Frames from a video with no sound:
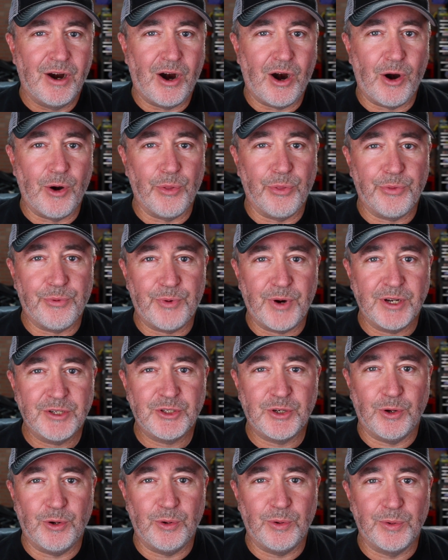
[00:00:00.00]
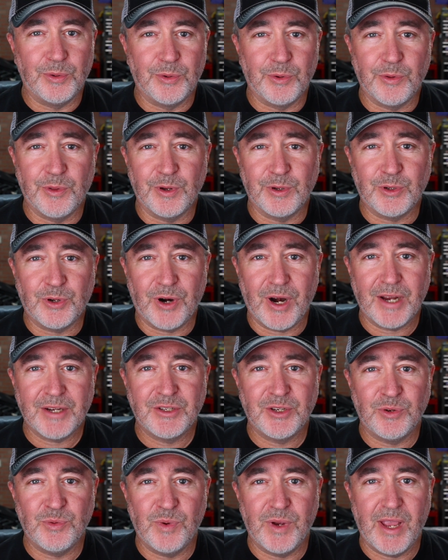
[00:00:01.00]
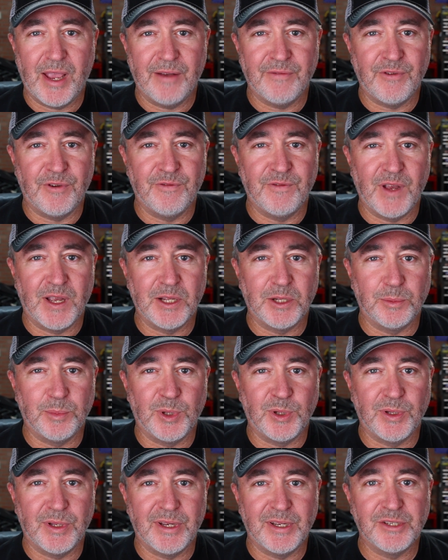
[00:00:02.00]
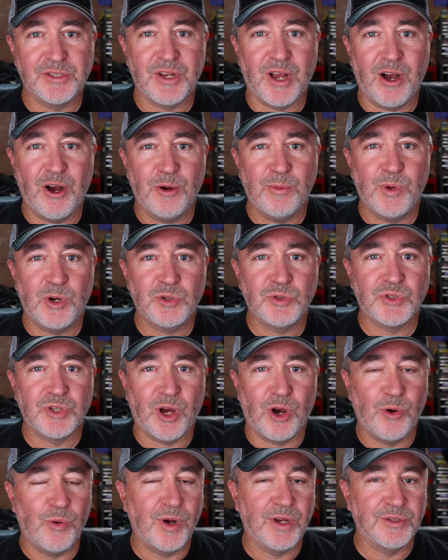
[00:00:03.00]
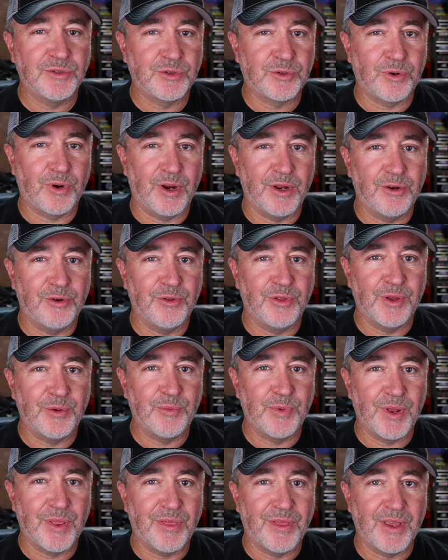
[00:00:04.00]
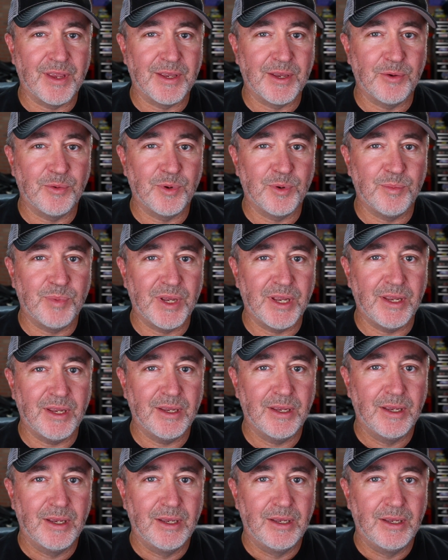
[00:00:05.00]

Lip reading: our threshold, or the traction we have available, is almost always greater than we think it would be.